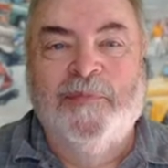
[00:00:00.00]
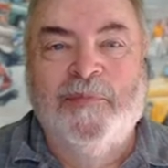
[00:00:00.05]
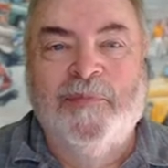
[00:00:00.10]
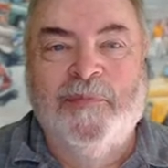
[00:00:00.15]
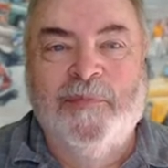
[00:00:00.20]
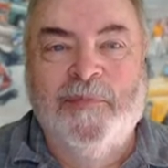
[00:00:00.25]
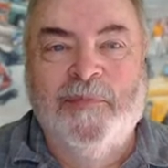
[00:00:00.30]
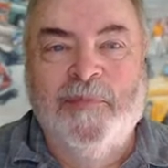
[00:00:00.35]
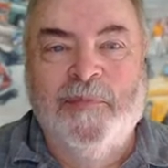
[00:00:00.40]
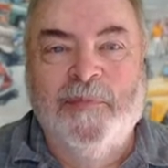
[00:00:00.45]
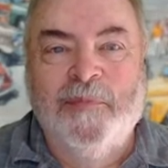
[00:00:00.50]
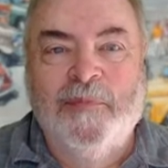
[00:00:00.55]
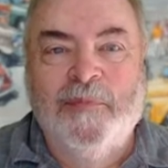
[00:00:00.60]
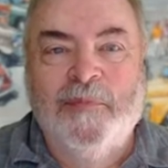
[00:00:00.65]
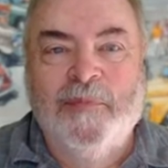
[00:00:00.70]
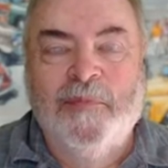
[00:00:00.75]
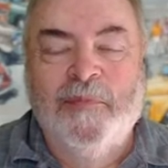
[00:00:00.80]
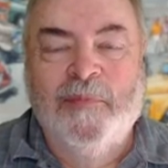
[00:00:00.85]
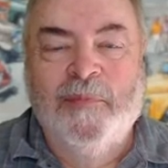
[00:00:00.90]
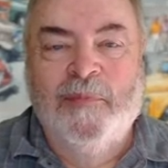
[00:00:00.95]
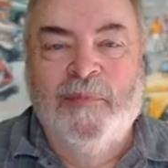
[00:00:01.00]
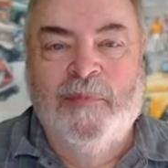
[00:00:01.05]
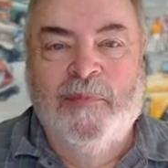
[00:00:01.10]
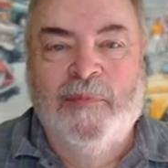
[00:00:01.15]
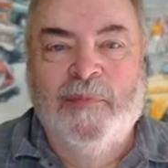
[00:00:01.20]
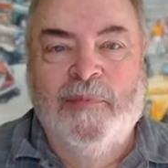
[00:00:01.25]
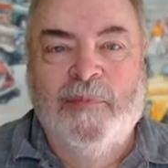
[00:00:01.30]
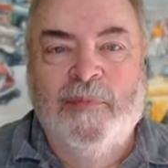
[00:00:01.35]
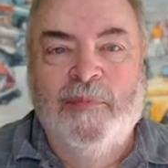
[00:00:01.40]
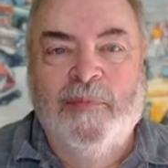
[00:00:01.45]

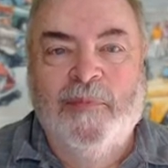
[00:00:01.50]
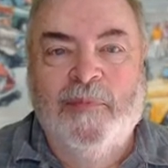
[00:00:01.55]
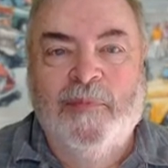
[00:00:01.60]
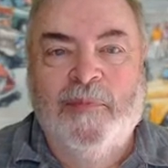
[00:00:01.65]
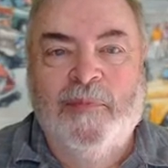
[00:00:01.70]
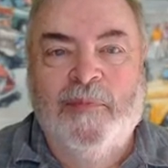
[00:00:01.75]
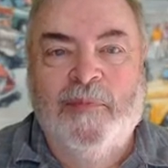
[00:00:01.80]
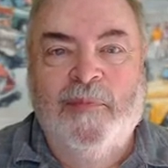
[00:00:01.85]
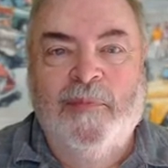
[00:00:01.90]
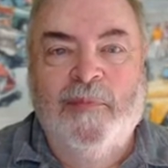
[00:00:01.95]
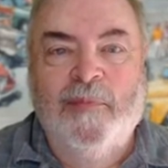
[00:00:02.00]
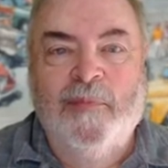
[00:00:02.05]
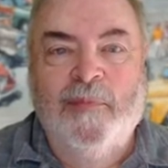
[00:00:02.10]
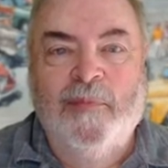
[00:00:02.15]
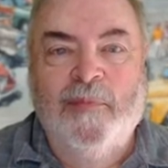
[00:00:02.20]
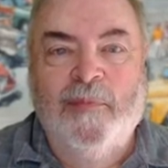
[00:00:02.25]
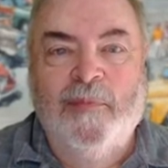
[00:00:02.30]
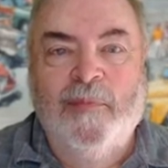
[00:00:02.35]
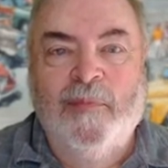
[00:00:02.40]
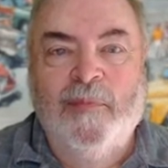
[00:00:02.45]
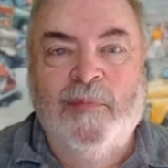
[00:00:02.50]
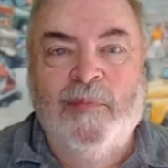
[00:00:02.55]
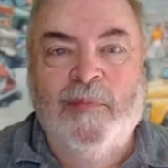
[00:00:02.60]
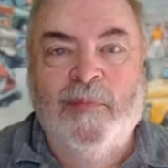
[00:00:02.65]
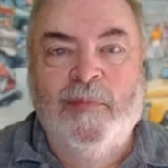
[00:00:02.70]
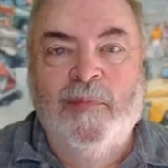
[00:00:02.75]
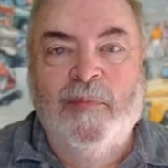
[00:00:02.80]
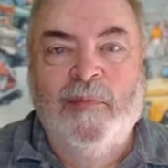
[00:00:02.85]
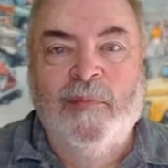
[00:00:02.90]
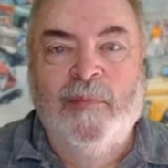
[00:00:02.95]

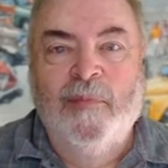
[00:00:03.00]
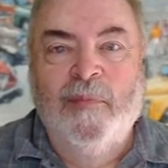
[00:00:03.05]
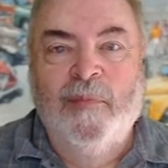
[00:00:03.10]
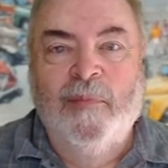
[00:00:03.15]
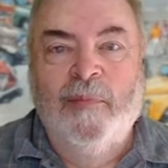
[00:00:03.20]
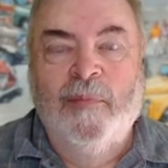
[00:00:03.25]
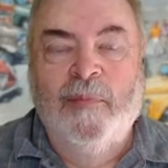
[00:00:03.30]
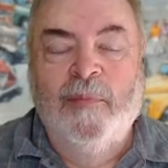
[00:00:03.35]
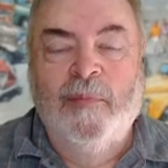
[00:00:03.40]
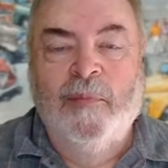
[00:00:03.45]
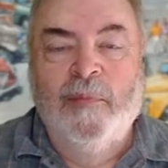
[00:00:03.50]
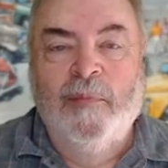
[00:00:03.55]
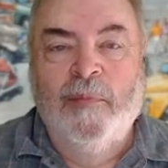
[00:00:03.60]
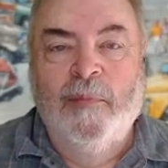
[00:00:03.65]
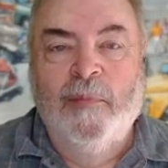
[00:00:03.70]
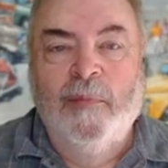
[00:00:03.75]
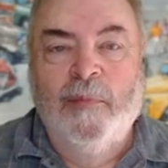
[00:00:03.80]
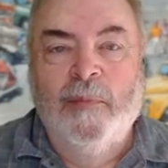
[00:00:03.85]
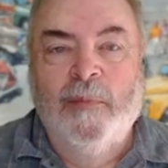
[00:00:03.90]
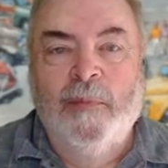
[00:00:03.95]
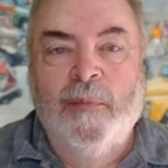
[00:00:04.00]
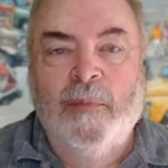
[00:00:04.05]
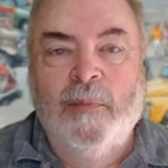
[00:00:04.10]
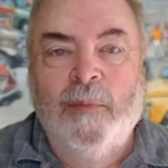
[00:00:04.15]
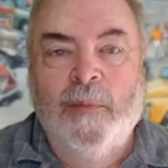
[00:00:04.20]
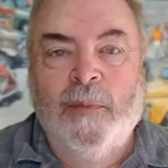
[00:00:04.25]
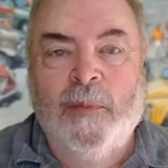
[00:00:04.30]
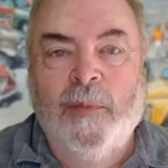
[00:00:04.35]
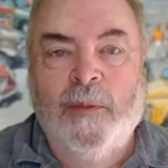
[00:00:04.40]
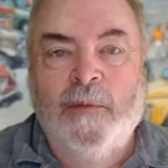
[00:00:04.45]

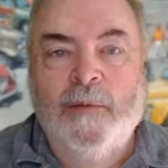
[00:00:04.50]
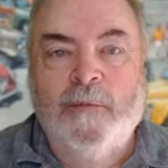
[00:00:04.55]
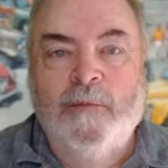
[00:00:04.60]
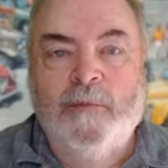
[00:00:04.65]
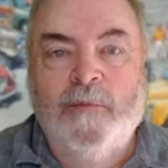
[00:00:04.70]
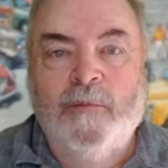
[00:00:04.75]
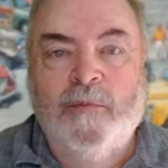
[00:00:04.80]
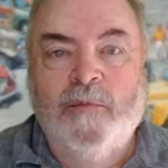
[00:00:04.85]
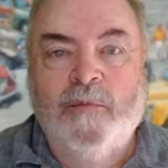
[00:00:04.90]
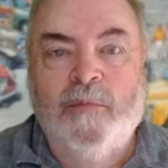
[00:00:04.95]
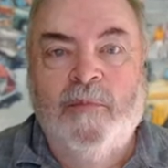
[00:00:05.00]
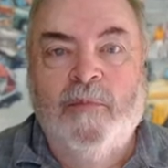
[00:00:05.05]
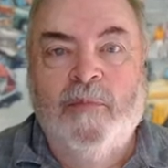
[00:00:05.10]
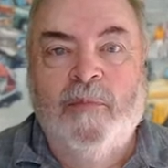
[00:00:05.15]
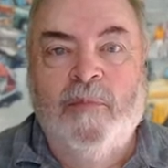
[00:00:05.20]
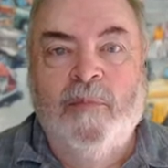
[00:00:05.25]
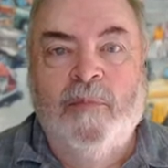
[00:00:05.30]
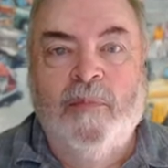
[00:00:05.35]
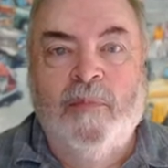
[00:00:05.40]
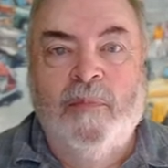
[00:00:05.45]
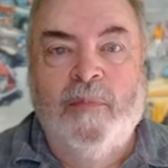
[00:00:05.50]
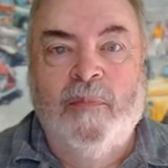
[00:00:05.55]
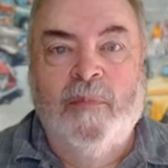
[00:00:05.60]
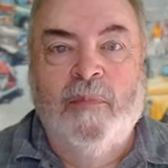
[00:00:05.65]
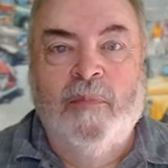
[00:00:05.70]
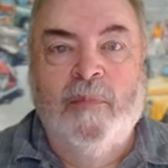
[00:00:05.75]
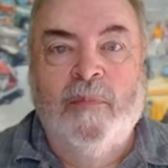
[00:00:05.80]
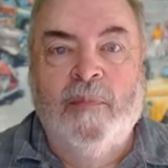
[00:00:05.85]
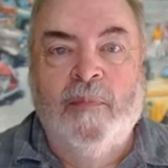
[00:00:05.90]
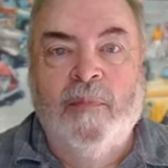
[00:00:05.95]

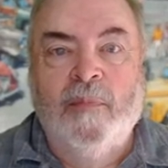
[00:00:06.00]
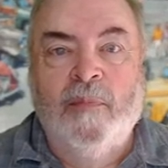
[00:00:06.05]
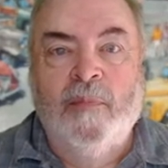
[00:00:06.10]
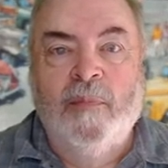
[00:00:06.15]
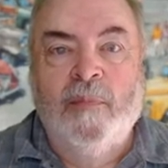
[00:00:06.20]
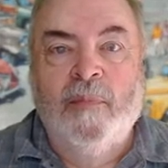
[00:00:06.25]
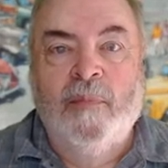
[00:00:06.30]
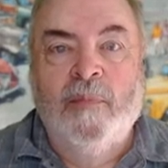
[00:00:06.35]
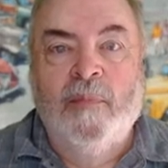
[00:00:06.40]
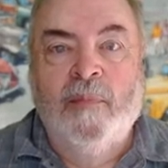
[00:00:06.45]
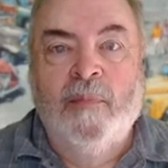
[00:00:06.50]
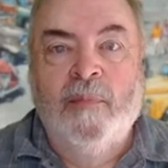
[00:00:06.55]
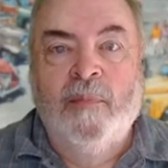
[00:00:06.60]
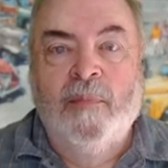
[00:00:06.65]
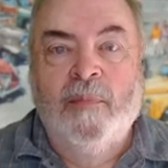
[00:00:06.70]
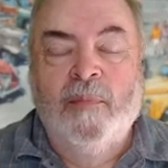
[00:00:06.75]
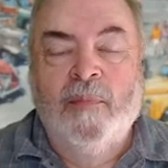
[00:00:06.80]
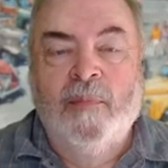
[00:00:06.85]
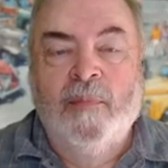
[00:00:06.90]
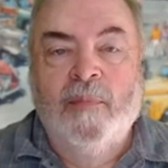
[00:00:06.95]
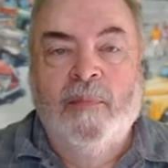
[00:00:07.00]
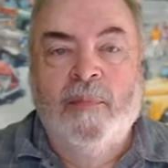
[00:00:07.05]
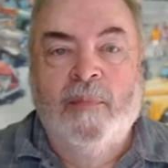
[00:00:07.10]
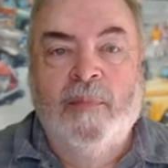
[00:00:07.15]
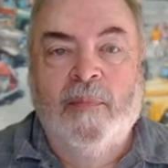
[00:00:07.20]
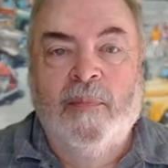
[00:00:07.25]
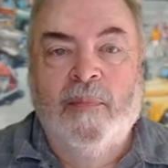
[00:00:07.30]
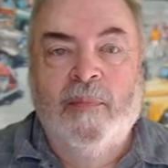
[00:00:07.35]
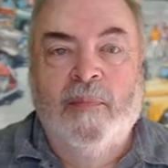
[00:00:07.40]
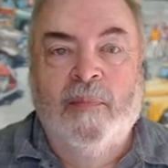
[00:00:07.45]

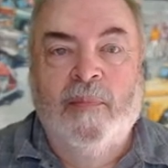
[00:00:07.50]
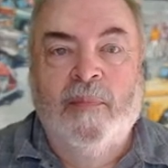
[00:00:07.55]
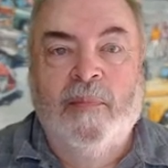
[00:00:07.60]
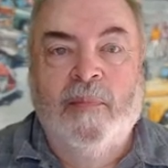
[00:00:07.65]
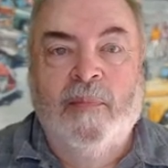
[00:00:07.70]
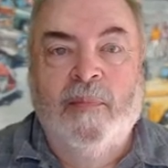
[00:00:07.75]
The person shown says nothing.